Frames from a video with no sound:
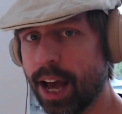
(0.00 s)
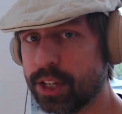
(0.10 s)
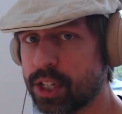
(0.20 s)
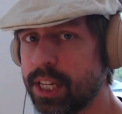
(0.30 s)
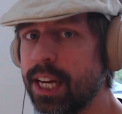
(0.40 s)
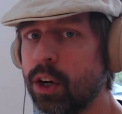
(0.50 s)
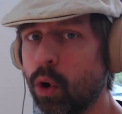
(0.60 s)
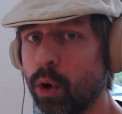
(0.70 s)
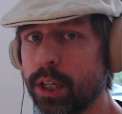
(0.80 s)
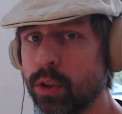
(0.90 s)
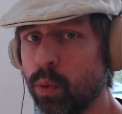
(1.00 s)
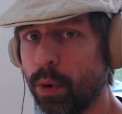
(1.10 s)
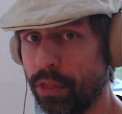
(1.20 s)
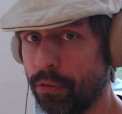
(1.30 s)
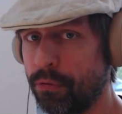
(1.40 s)
a C chord
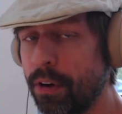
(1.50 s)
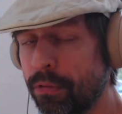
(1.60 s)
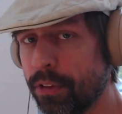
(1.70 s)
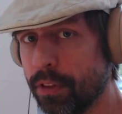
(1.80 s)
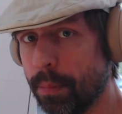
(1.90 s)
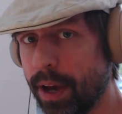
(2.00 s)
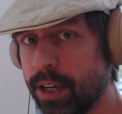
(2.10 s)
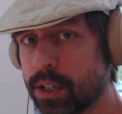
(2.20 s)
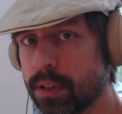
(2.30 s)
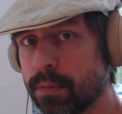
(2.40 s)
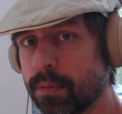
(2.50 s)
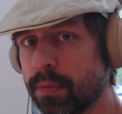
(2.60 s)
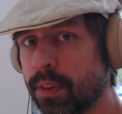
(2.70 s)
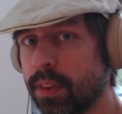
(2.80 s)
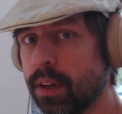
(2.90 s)
with the fifth in the bass,
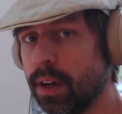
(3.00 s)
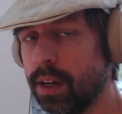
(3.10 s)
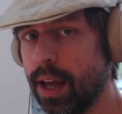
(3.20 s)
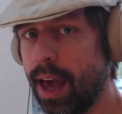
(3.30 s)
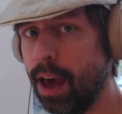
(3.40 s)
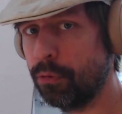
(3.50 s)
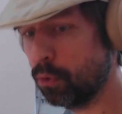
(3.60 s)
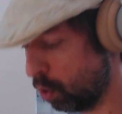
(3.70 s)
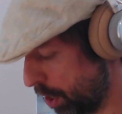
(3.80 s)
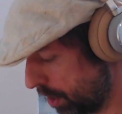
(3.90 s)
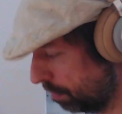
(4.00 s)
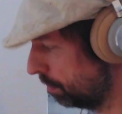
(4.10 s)
F chord,